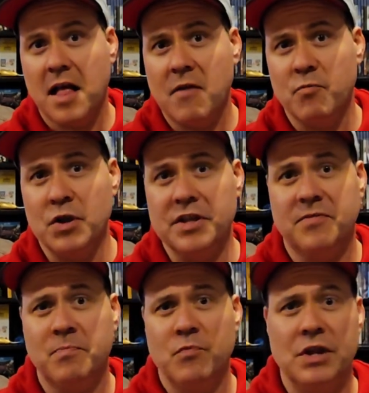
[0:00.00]
Really
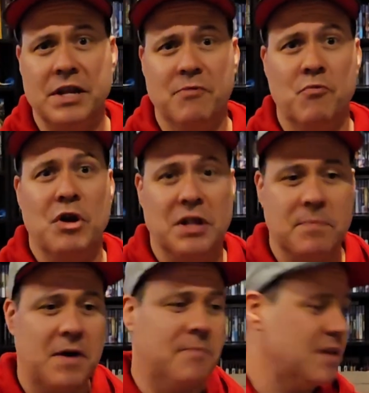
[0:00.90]

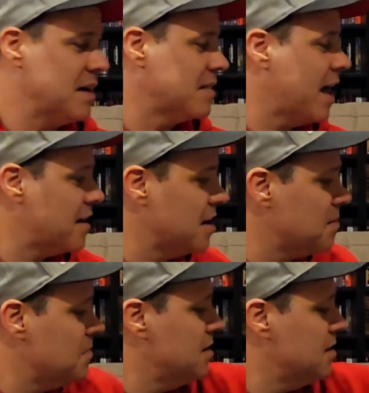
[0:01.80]
pumped to get that game.